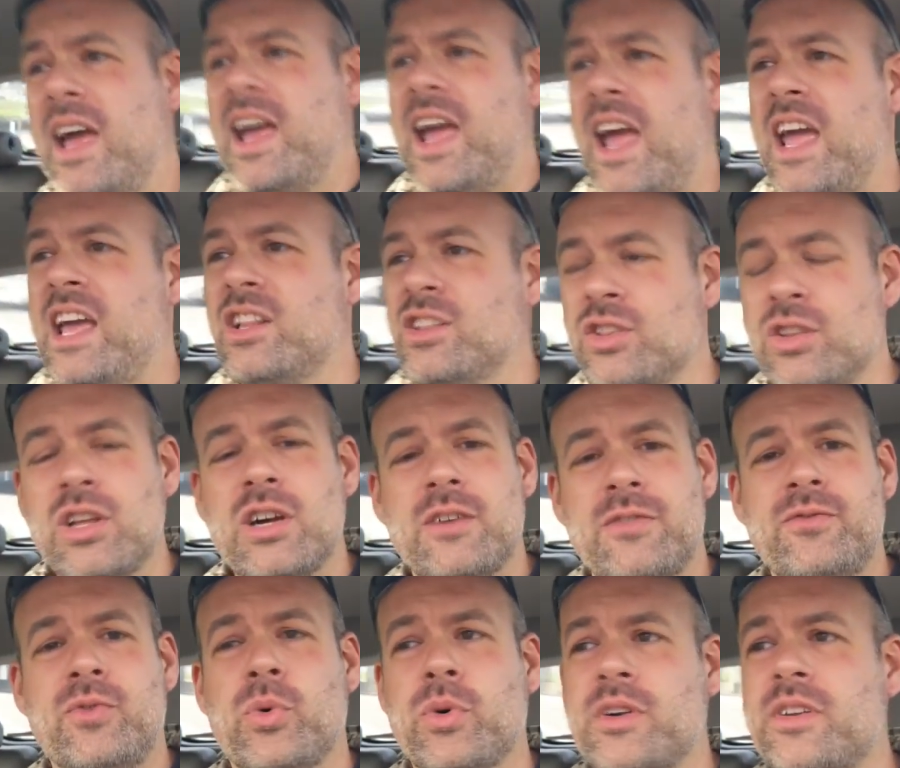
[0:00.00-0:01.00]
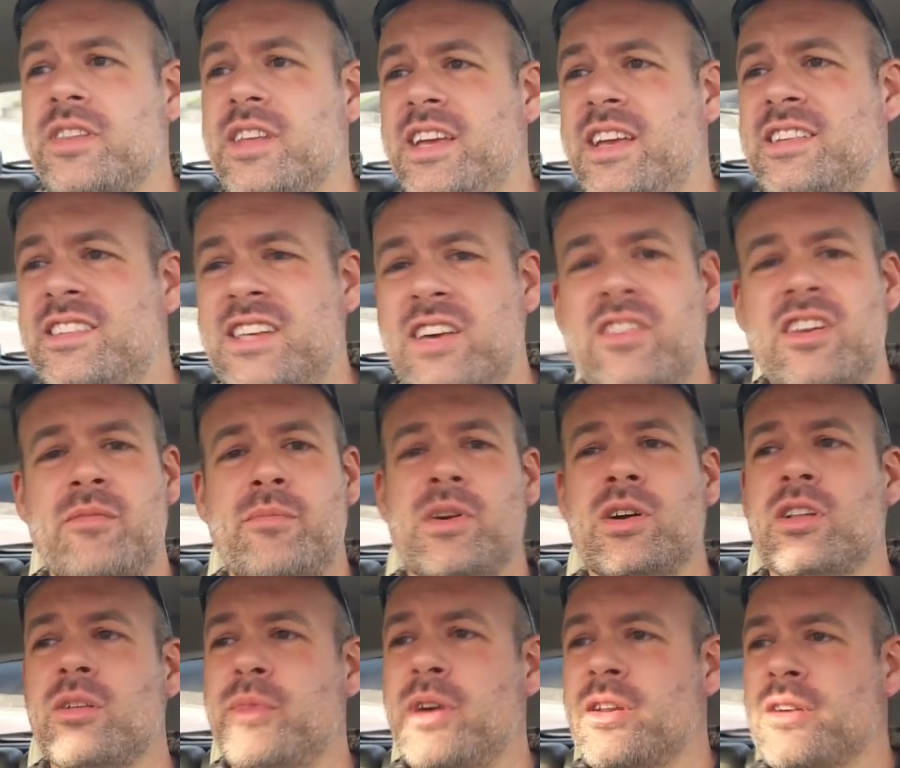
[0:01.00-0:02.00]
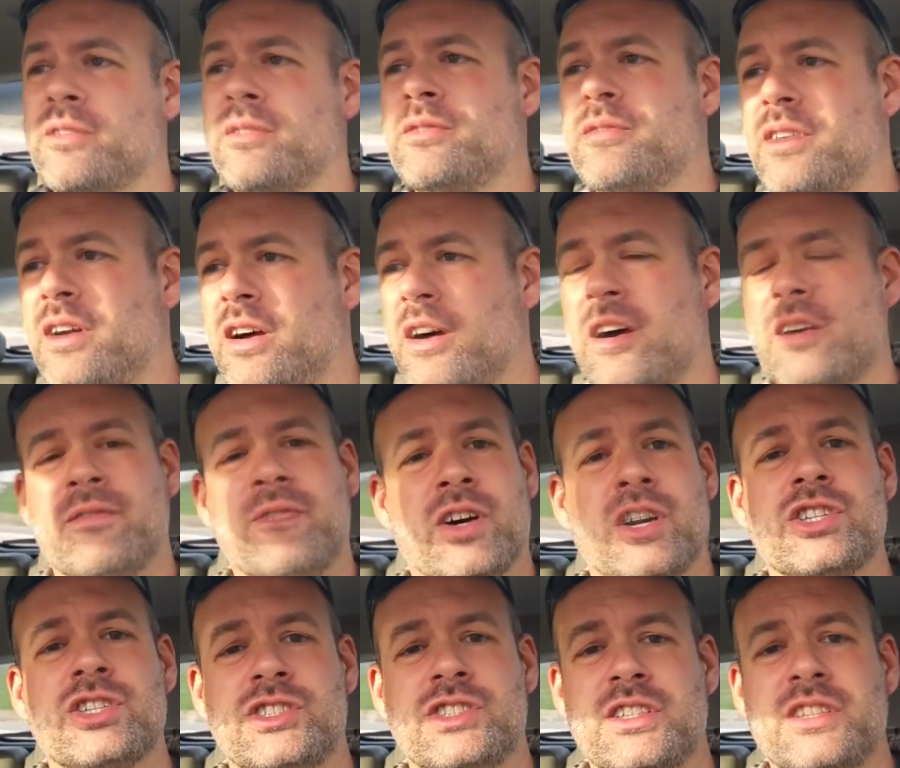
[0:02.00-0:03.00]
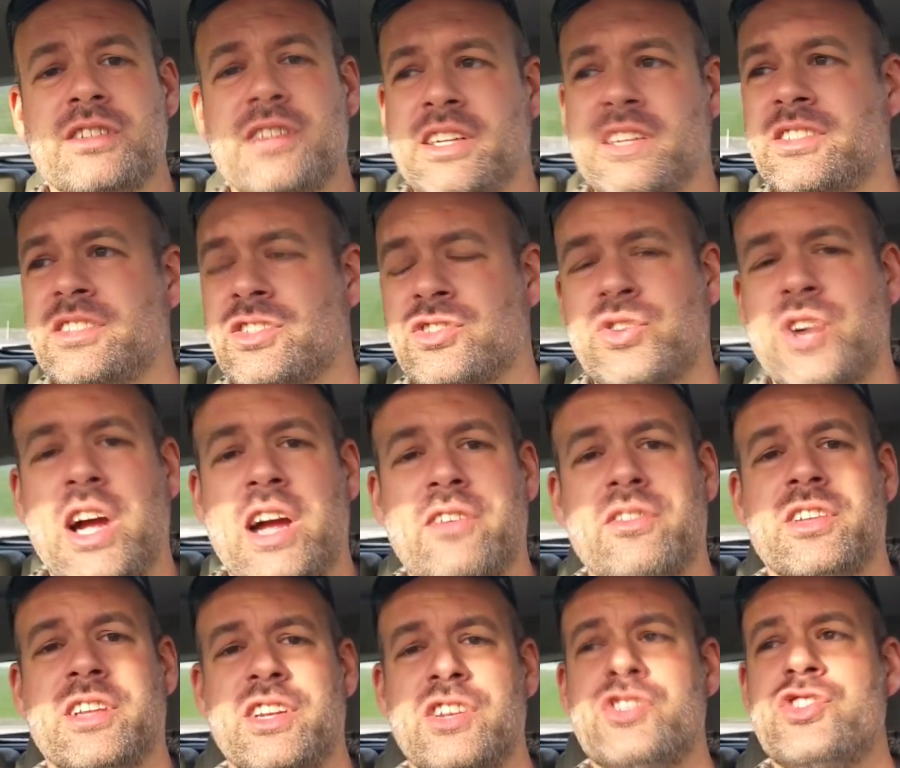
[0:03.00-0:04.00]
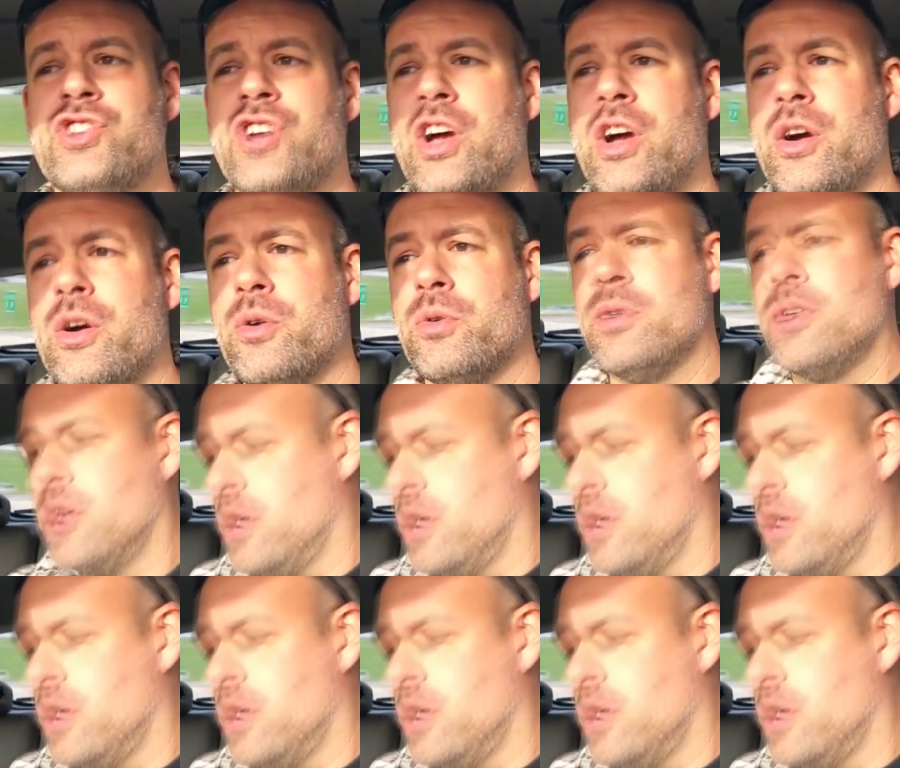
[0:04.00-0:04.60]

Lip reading: And look for the 70mm version. It's a traveling show.